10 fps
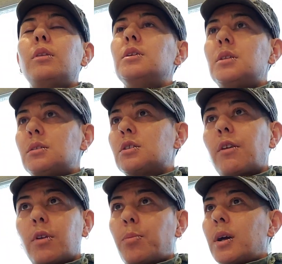this
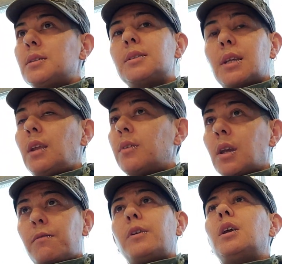discovery process could even
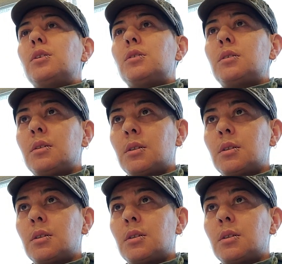get finished,